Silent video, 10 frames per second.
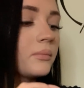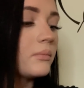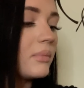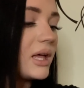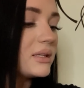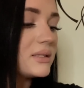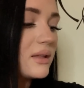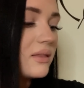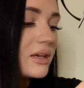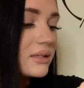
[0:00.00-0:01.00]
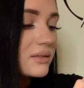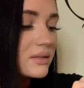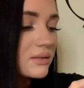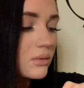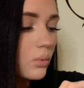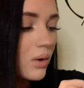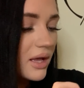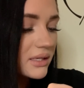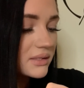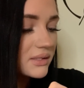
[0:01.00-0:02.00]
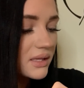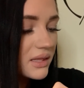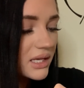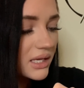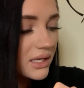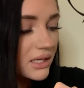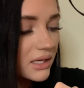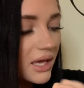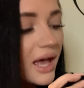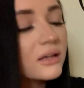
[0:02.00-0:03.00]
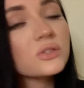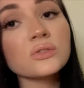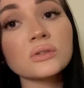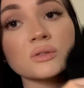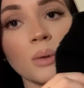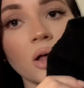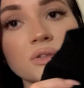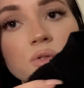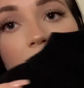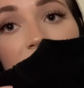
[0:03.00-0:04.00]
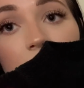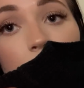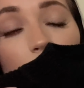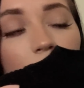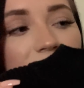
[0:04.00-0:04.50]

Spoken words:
But this was the extra small, so I am going